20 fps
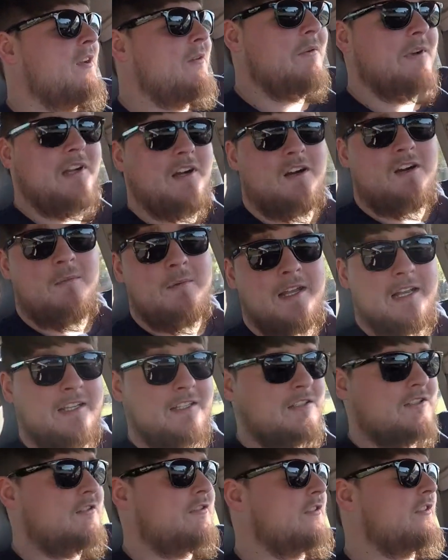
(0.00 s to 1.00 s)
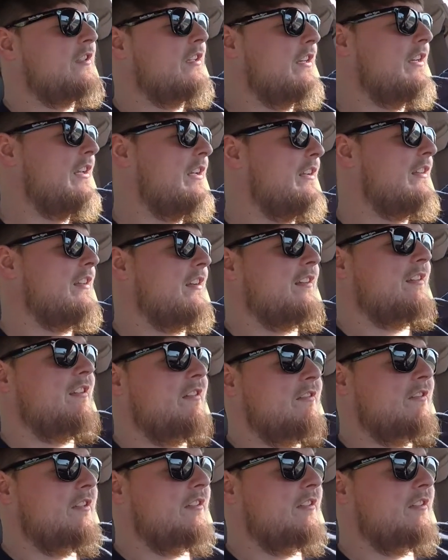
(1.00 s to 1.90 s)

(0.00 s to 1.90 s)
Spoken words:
We are back in Georgia today. Like I told y'all